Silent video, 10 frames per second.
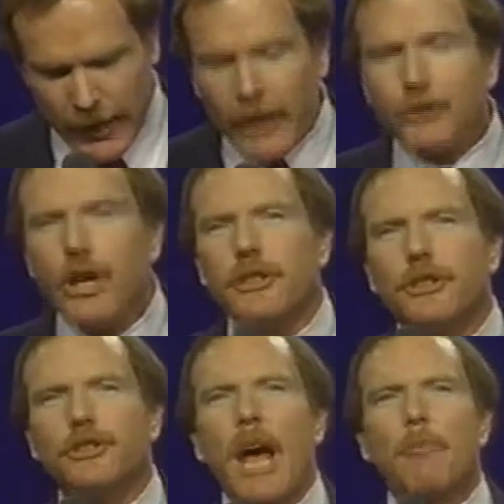In
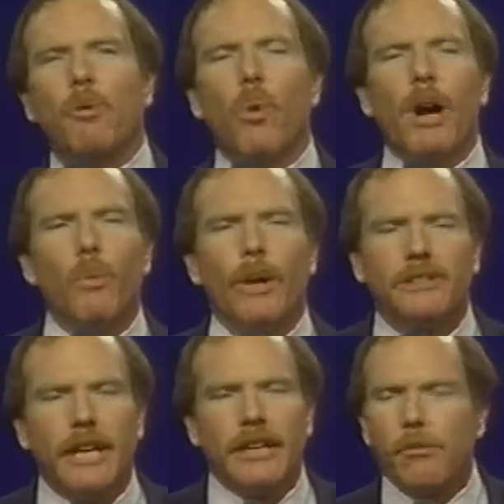Genesis chapter 1, we
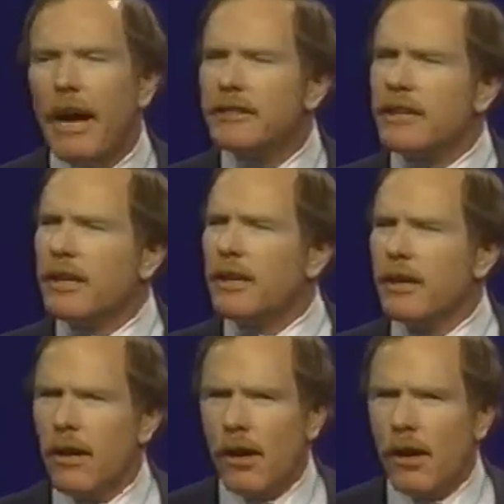see the basic